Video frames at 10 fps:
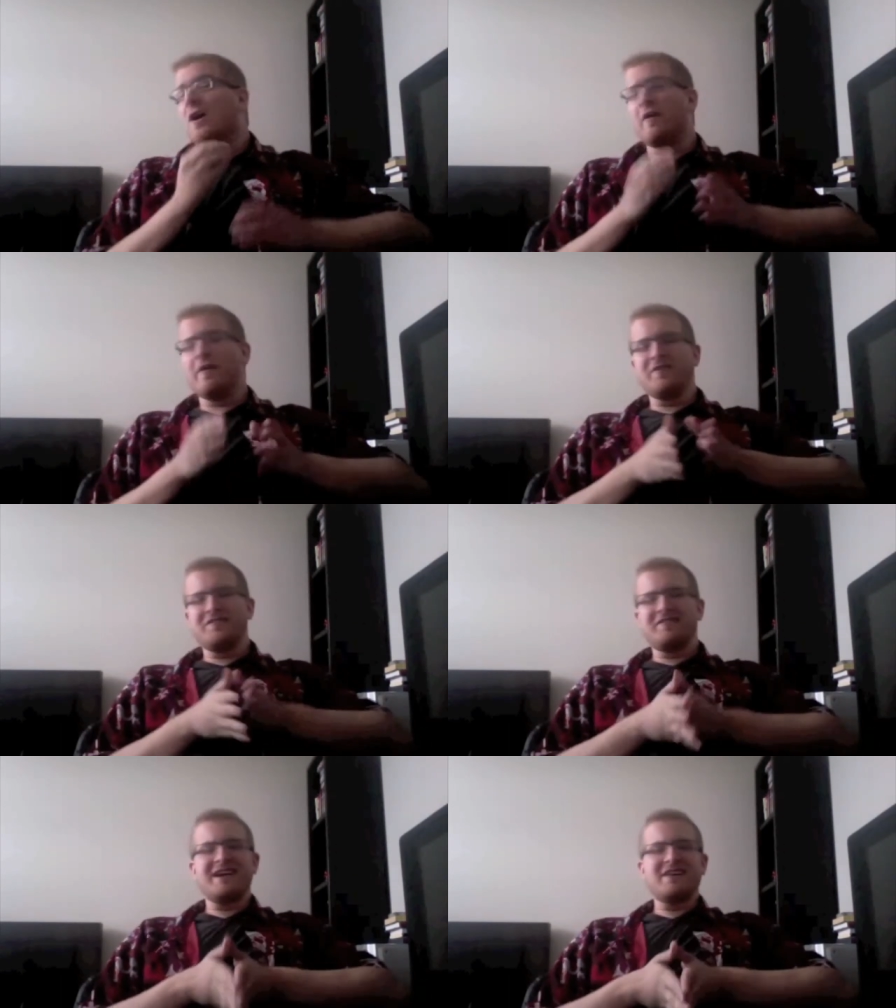Although
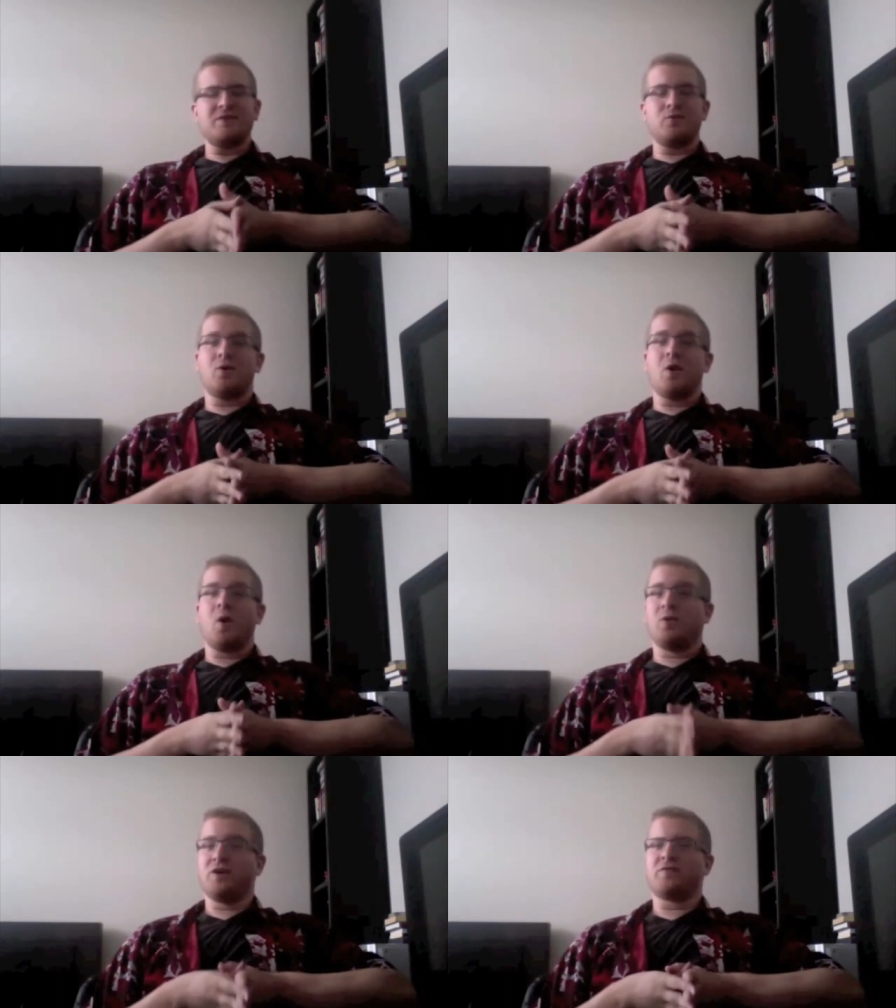this actually
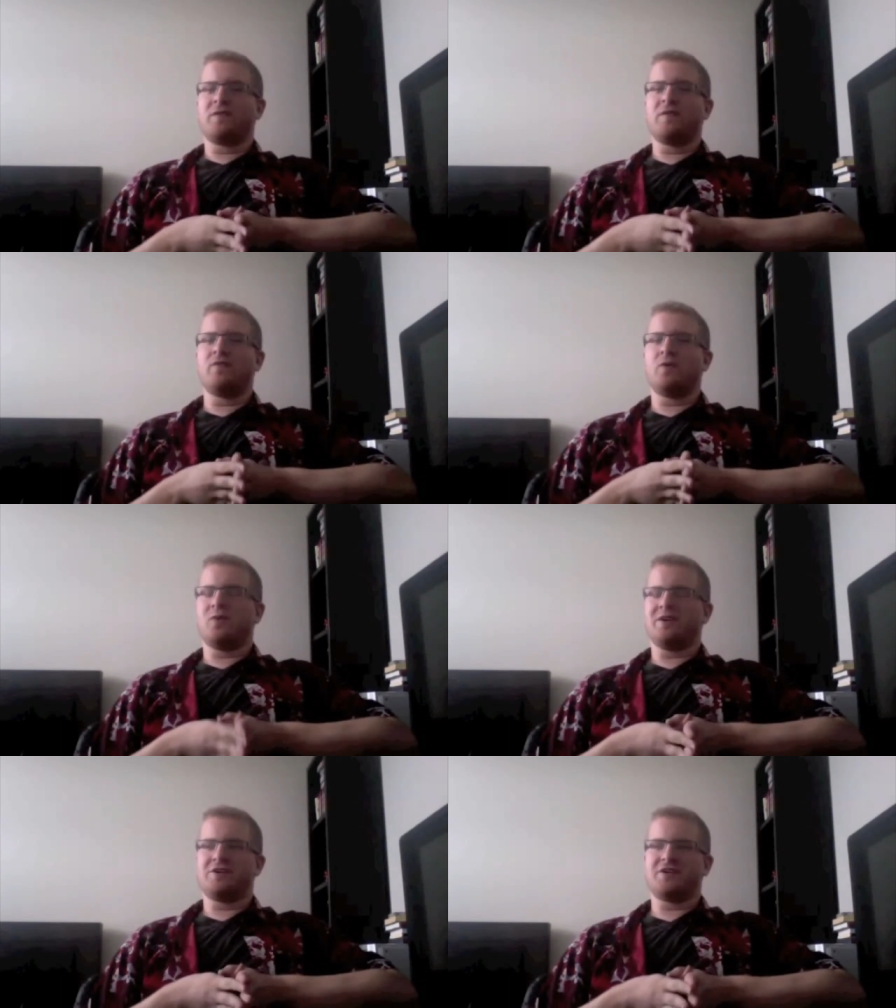works for a
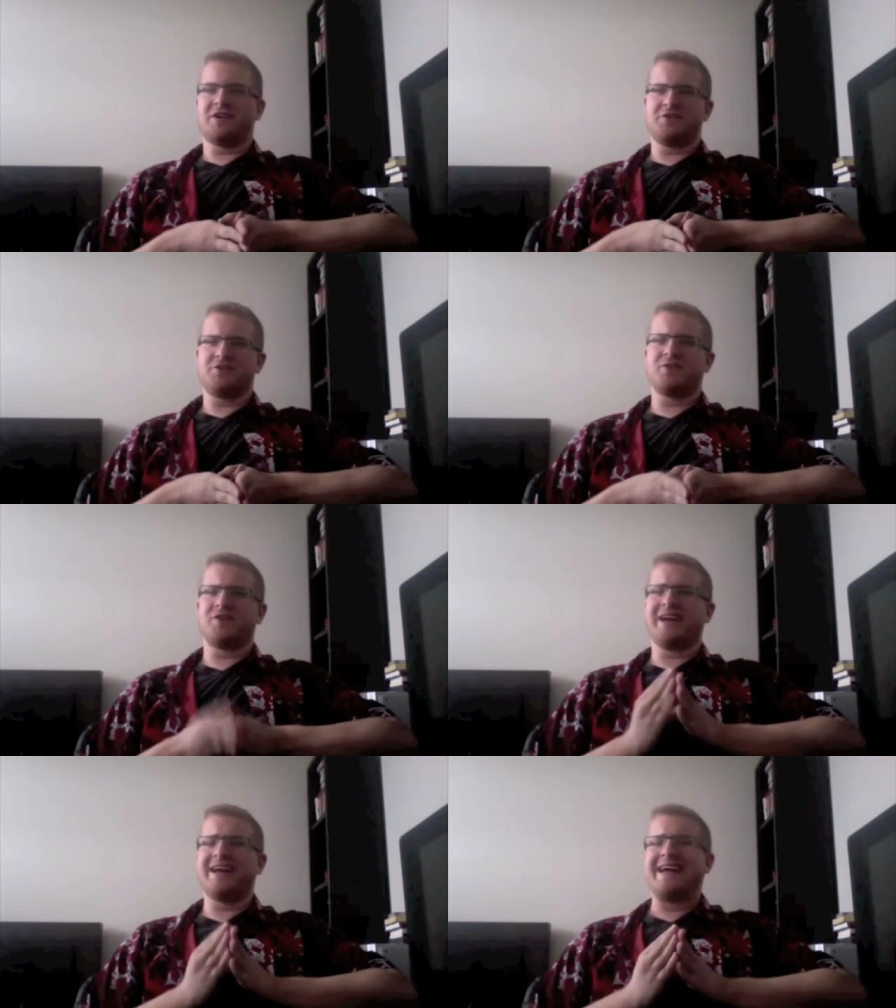one-shot
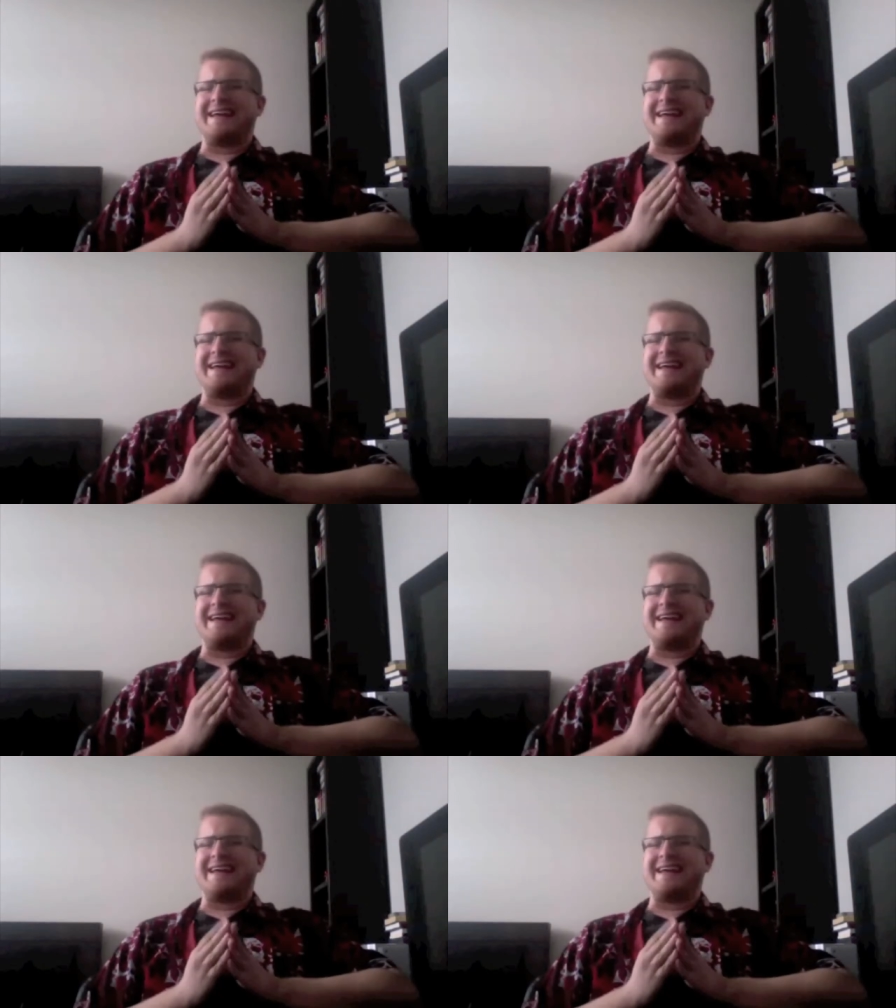story.